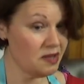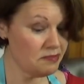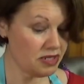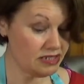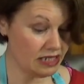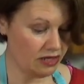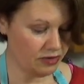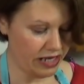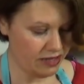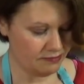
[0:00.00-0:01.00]
up,
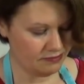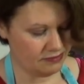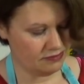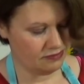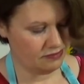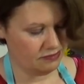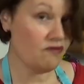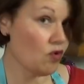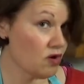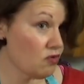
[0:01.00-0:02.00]
celery
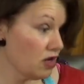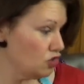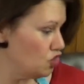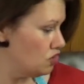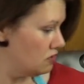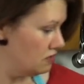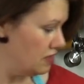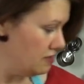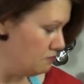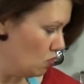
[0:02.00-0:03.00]
for crunch,
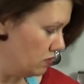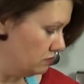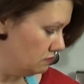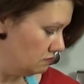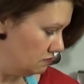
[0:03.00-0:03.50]
important.